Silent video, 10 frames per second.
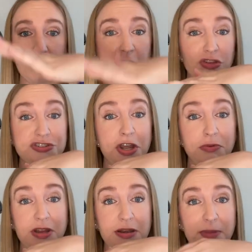There's no
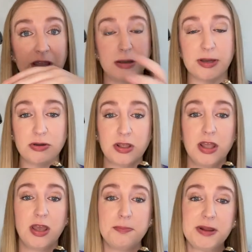reed in my oboe,
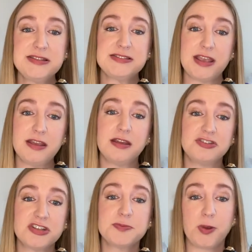but I'd sit and
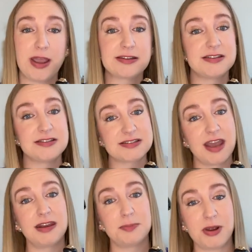just practice,
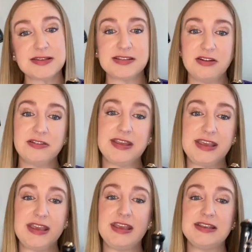kind of pressing all the
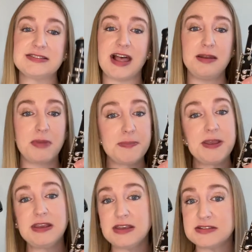keys, letting my
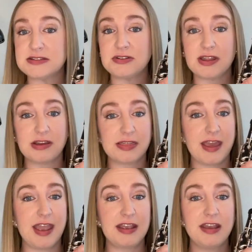pinkies do their
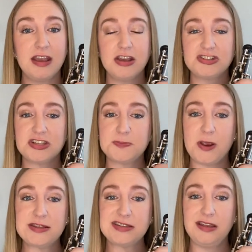thing, just
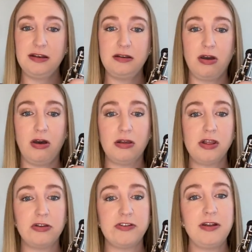pressing all
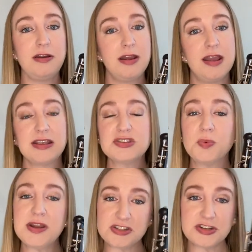over, because
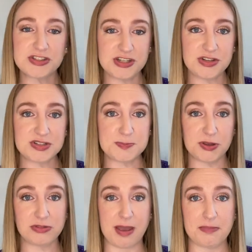what it starts to do is
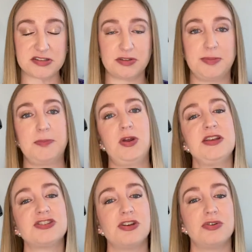build that muscle memory.
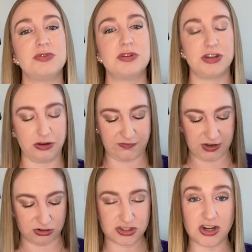So your
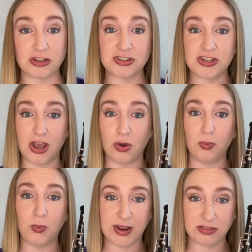fingers start to know
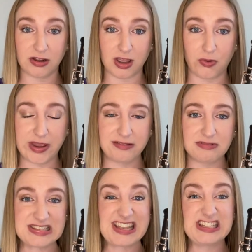where they're going.
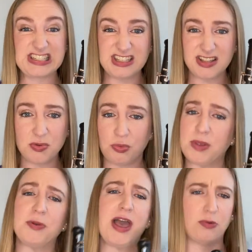Because ideally when we
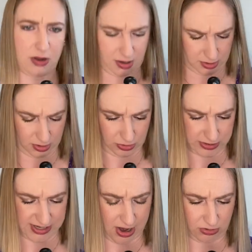play, we're not going to
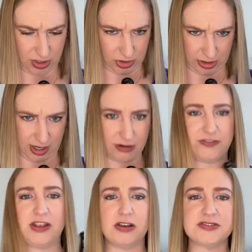look down and look at our
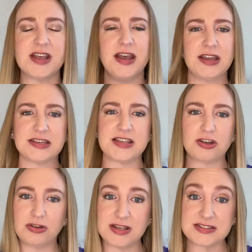fingers, because
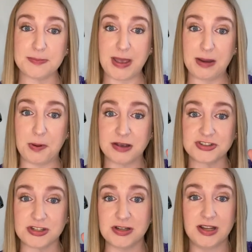that creates some bad
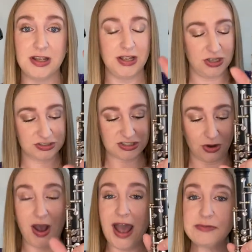posture.
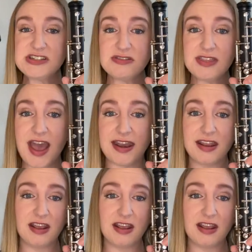So I would do that.